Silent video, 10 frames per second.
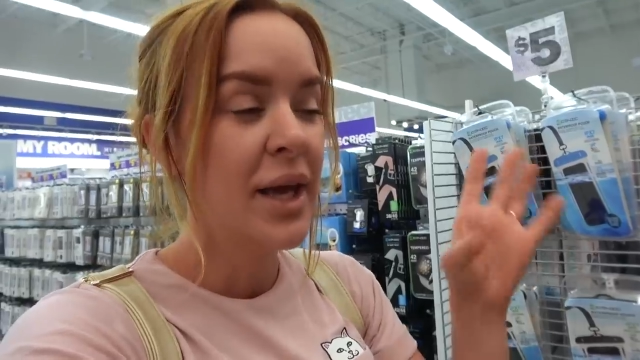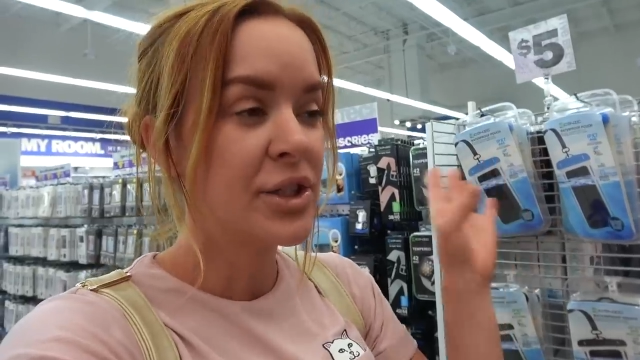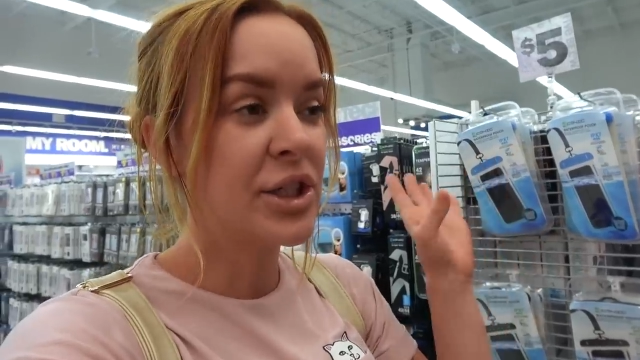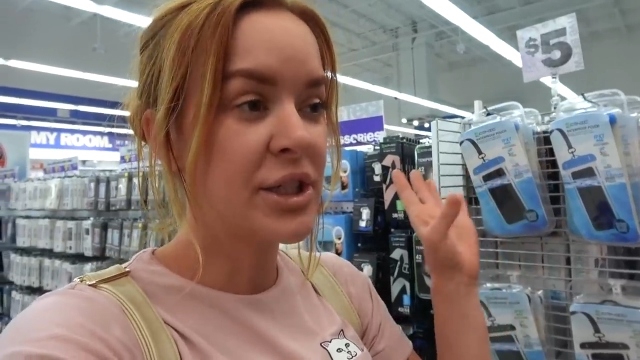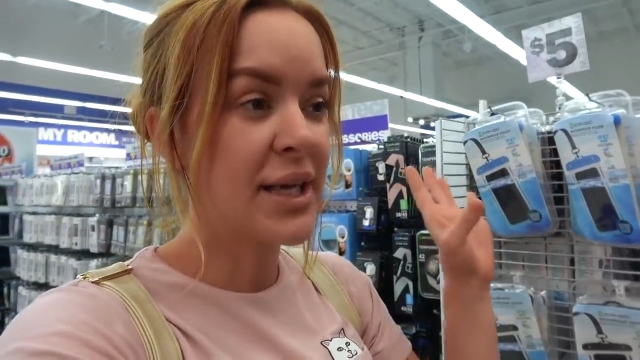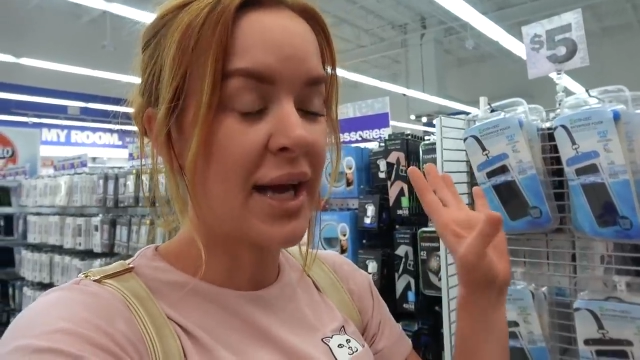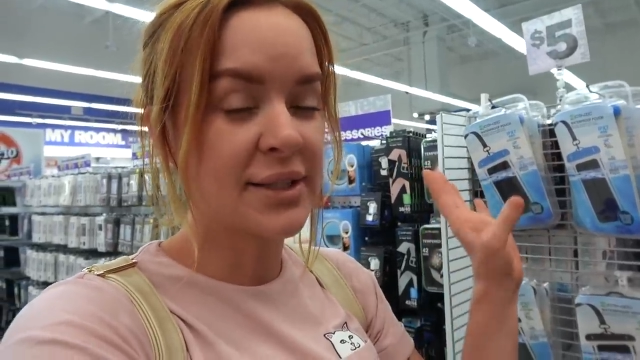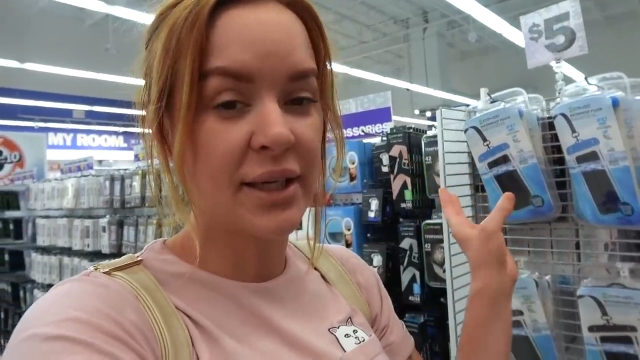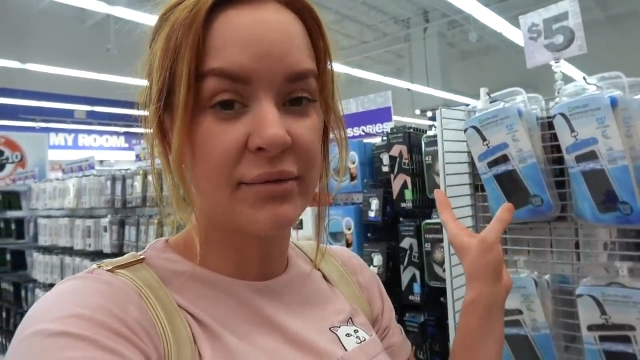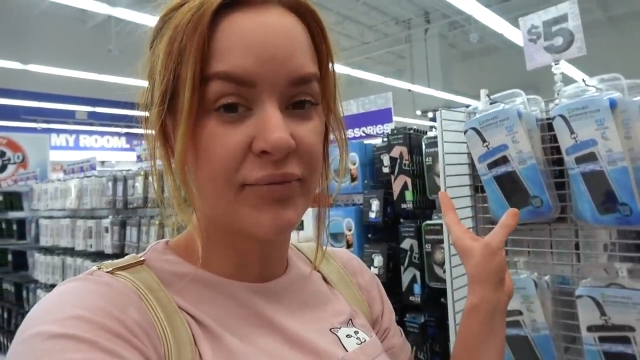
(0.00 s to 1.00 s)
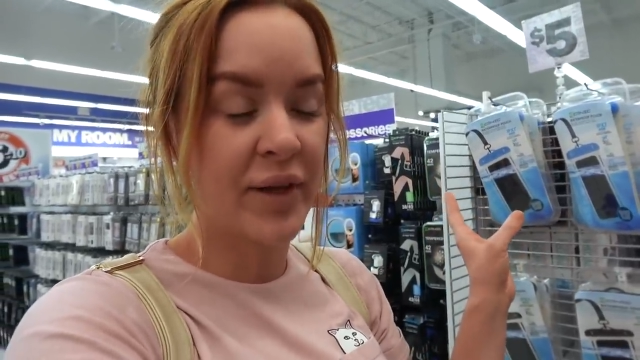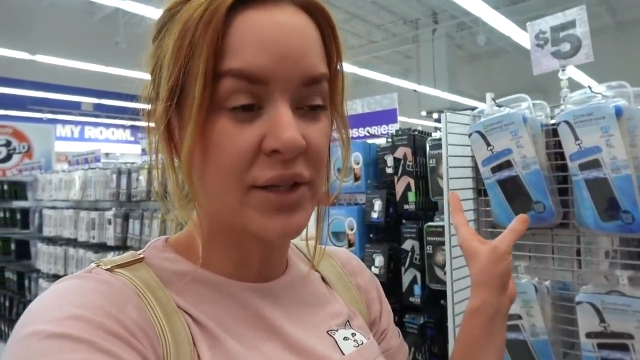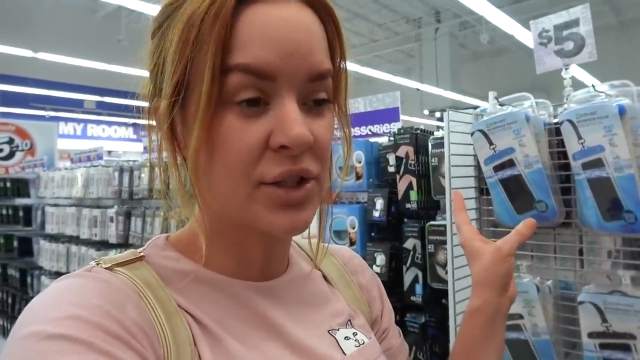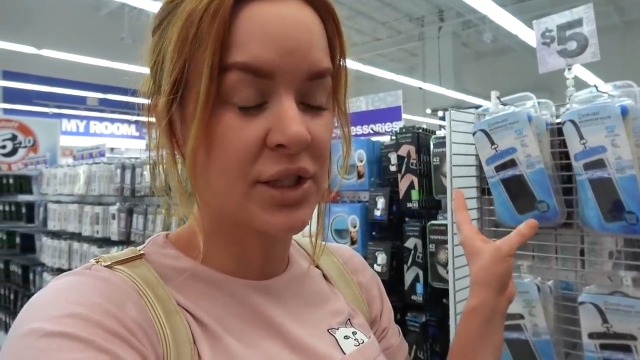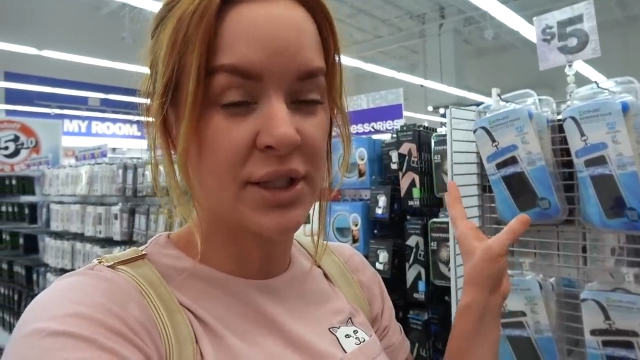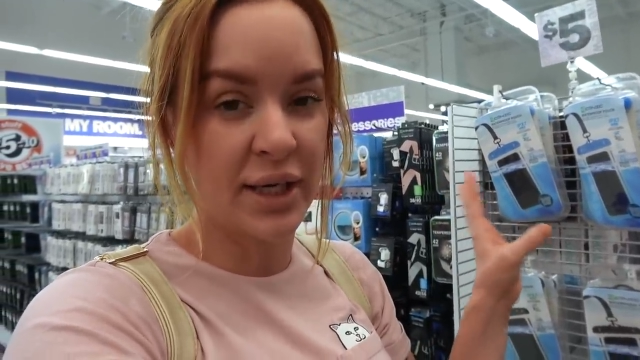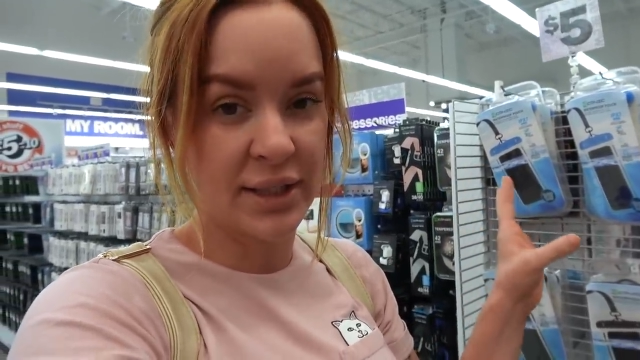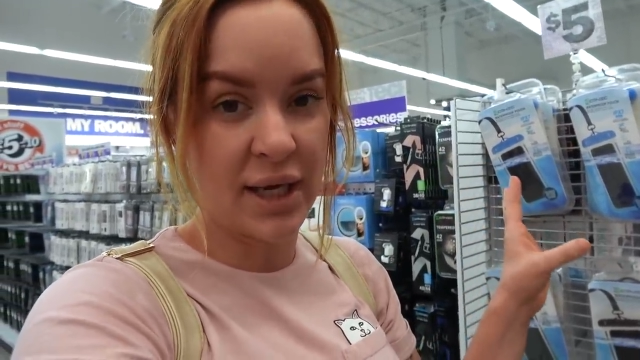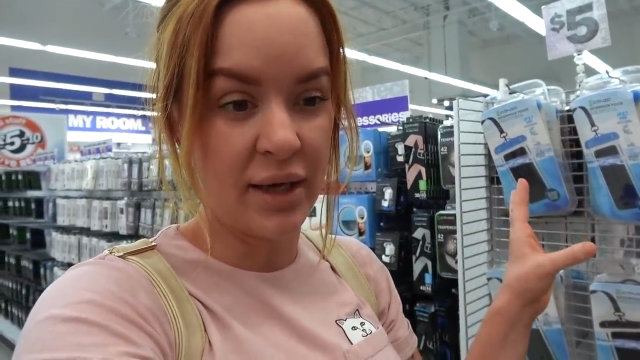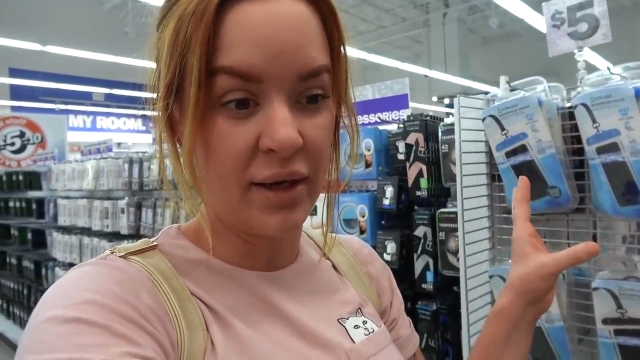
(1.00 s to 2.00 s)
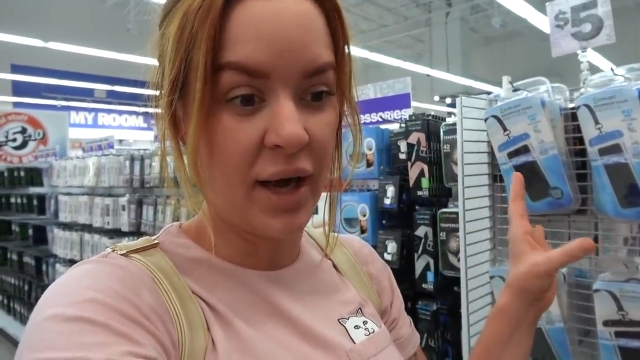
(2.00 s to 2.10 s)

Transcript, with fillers: She just acts like things are just not exciting.